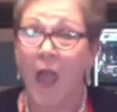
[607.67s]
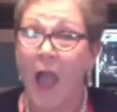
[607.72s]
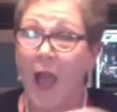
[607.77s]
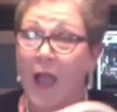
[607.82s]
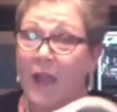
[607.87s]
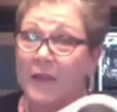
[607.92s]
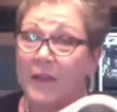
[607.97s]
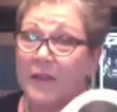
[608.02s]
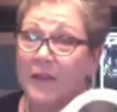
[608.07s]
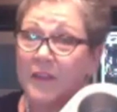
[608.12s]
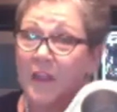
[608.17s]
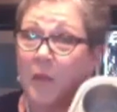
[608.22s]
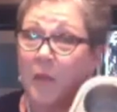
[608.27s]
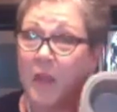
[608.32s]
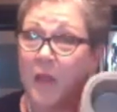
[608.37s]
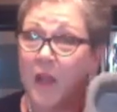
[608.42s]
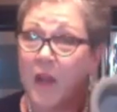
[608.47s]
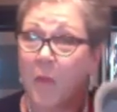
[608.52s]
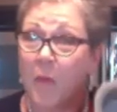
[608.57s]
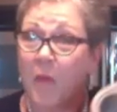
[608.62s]
I did them
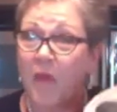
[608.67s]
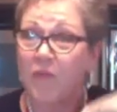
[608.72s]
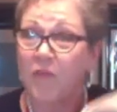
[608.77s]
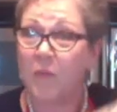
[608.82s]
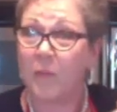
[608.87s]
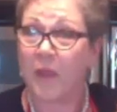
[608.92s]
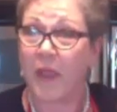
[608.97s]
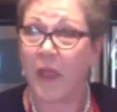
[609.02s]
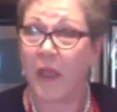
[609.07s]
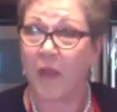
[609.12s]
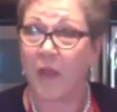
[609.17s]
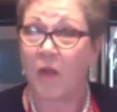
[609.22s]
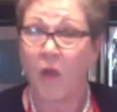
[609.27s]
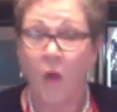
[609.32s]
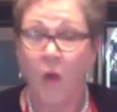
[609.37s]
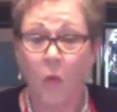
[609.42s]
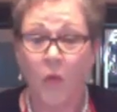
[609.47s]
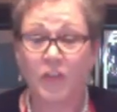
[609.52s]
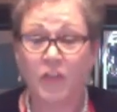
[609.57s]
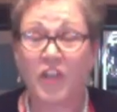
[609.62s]
in a muffin pan,
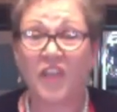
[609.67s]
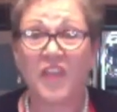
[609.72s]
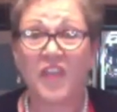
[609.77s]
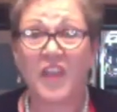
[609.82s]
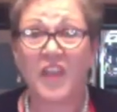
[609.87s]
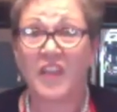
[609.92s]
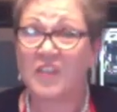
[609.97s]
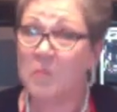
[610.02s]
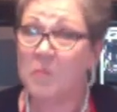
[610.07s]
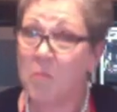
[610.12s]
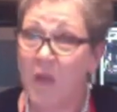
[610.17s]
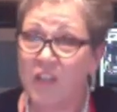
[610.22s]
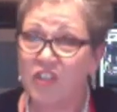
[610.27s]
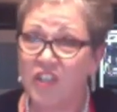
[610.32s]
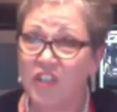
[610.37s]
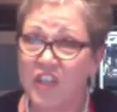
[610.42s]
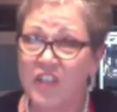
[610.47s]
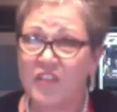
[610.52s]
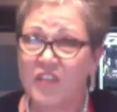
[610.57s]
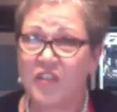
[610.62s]
which I think is much
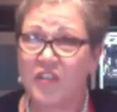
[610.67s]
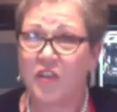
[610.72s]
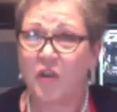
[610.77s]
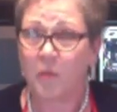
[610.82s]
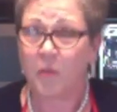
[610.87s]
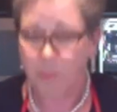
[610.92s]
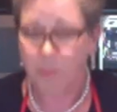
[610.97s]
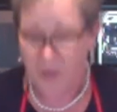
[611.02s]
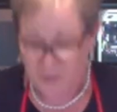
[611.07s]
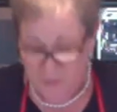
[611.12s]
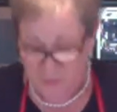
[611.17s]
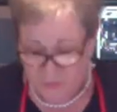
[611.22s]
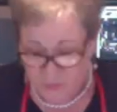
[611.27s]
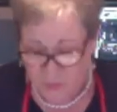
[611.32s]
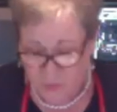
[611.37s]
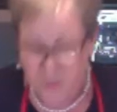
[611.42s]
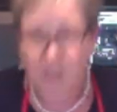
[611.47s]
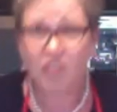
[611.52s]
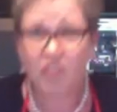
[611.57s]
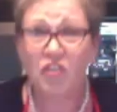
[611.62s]
easier, but
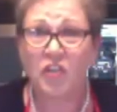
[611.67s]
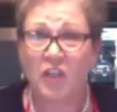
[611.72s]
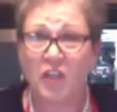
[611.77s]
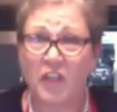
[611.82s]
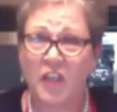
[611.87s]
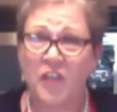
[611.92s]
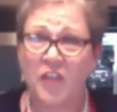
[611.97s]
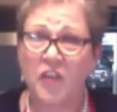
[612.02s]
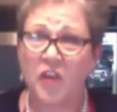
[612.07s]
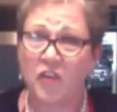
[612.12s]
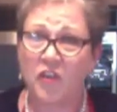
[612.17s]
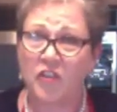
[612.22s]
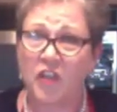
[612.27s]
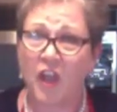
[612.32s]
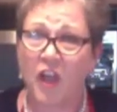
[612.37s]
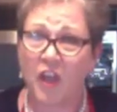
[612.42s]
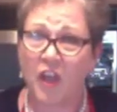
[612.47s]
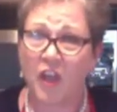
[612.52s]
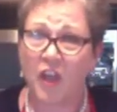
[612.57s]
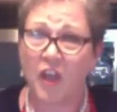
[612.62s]
traditionally they're
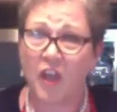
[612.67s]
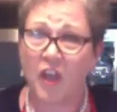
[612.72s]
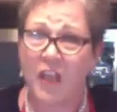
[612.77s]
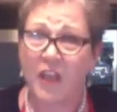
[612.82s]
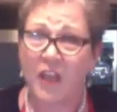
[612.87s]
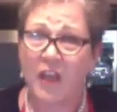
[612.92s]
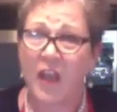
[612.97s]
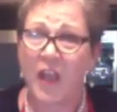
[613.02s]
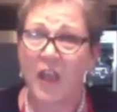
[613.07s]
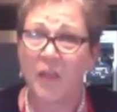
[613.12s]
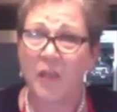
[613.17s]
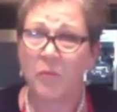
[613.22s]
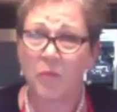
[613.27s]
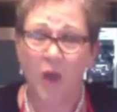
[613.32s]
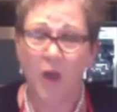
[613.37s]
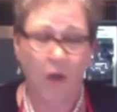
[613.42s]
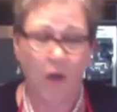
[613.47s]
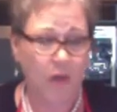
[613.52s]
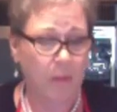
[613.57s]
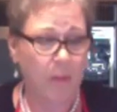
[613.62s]
done in a
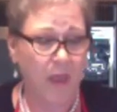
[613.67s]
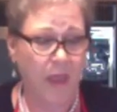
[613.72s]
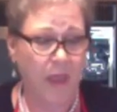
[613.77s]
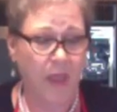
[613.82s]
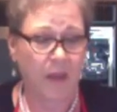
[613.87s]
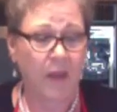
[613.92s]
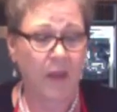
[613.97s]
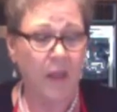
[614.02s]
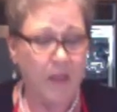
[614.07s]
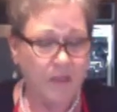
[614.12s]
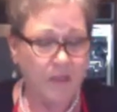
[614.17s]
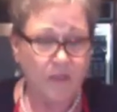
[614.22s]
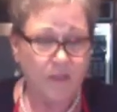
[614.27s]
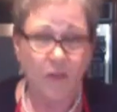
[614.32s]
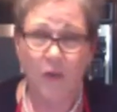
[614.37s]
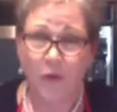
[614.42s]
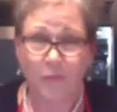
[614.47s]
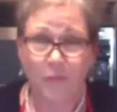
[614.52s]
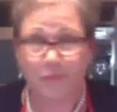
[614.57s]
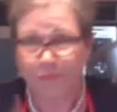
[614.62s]
brownie pan.
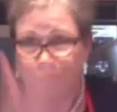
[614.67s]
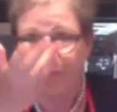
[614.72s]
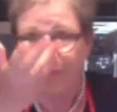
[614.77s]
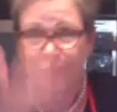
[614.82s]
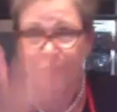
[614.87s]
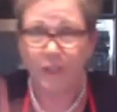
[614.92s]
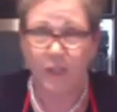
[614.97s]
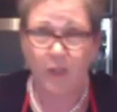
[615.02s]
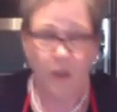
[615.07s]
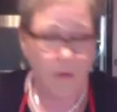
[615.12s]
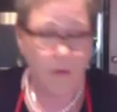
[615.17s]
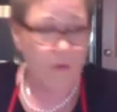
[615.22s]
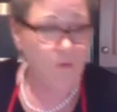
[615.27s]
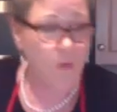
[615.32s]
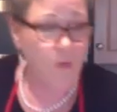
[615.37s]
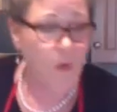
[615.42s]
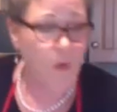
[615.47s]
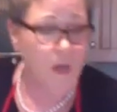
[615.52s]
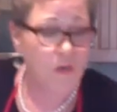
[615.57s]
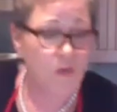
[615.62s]
So, you know, if you
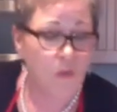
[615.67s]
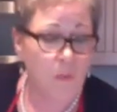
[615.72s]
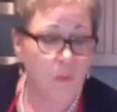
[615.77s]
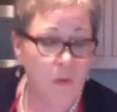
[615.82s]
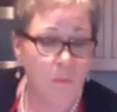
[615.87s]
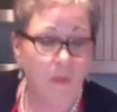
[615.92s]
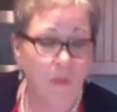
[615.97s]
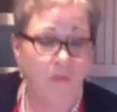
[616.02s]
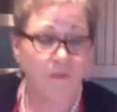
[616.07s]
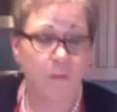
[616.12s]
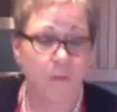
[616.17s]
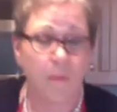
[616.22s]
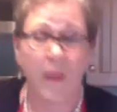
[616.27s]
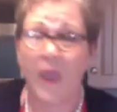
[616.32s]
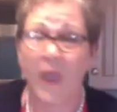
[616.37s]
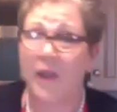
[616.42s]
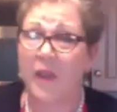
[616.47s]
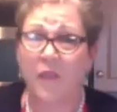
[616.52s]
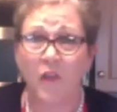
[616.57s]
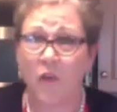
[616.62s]
want to do them in muffin
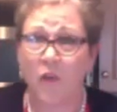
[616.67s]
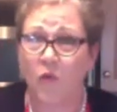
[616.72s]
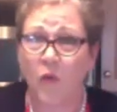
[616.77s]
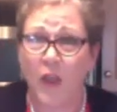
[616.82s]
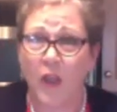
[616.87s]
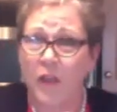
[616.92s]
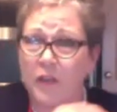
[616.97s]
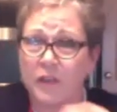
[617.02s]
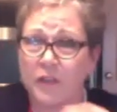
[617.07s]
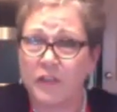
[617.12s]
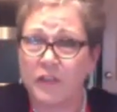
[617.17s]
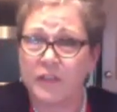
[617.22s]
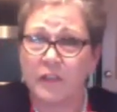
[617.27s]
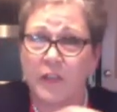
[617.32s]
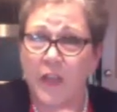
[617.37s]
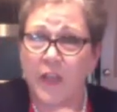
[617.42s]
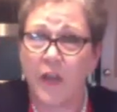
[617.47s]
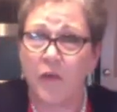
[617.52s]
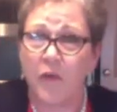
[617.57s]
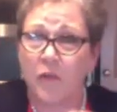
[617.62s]
pan, they're great. You just
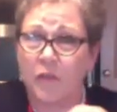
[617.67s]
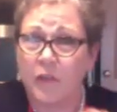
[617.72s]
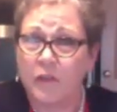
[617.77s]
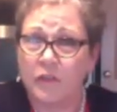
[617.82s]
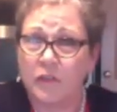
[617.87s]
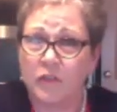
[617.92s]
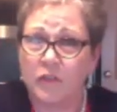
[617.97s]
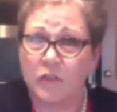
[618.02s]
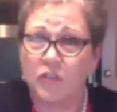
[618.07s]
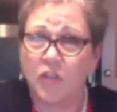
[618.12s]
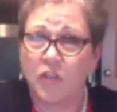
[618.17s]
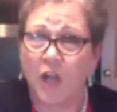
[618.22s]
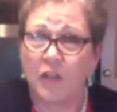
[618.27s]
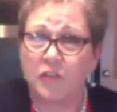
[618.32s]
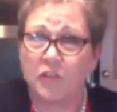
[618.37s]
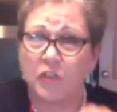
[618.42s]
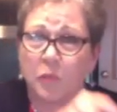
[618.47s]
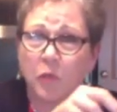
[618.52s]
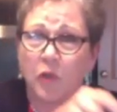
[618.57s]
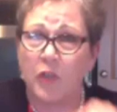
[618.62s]
layer the chocolate
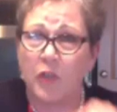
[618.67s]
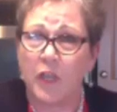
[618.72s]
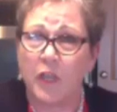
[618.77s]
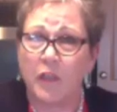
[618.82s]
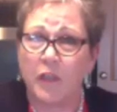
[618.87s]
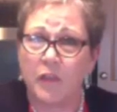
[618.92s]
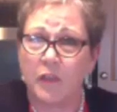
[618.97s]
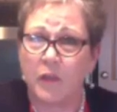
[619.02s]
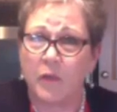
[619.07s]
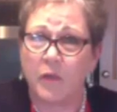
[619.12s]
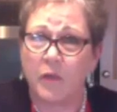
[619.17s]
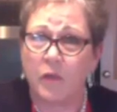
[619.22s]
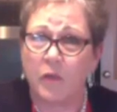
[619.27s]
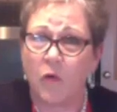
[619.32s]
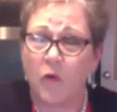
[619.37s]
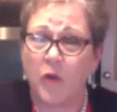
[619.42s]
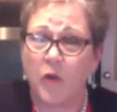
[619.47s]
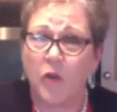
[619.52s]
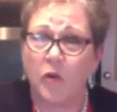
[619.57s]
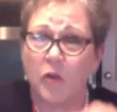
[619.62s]
chip cookie, the
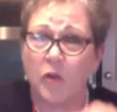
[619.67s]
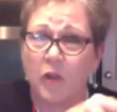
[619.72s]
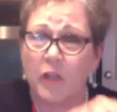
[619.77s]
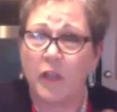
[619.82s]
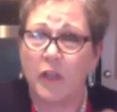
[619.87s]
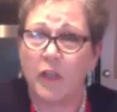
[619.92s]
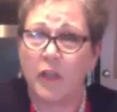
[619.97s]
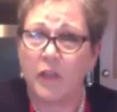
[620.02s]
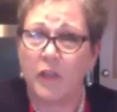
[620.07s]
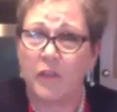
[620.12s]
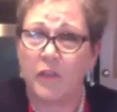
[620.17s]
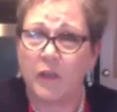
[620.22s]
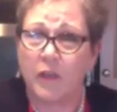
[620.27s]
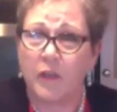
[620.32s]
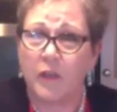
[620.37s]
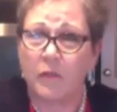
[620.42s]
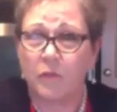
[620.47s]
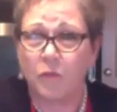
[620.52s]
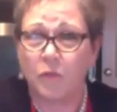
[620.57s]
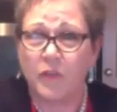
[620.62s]
Oreo cookie, the
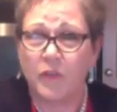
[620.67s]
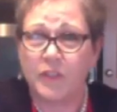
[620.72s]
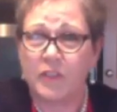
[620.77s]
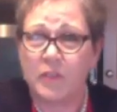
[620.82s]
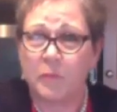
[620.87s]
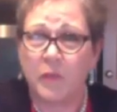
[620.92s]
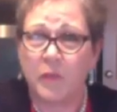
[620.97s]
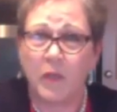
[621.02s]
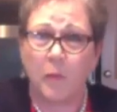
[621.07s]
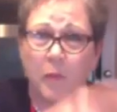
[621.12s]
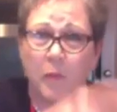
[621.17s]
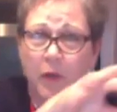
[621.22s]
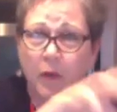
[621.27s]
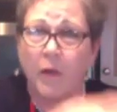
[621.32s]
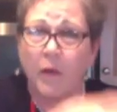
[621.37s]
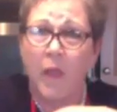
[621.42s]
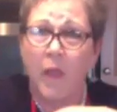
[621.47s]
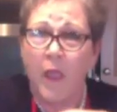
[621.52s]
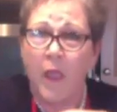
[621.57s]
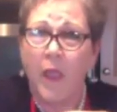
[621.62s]
Reese's peanut butter,
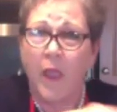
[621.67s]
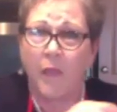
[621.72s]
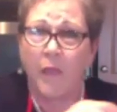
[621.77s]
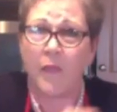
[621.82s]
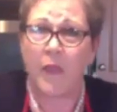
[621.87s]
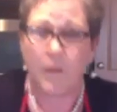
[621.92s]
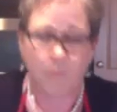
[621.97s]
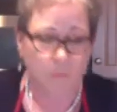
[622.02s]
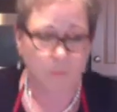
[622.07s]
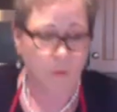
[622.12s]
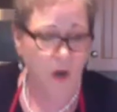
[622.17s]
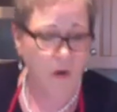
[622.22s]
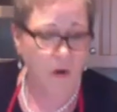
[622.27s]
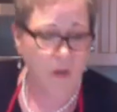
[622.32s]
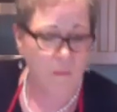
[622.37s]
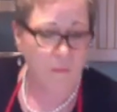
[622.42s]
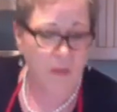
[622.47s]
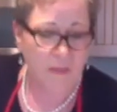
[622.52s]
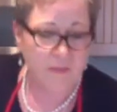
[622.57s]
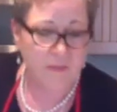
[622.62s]
and then brownie
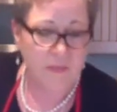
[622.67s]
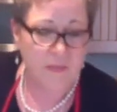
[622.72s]
mix.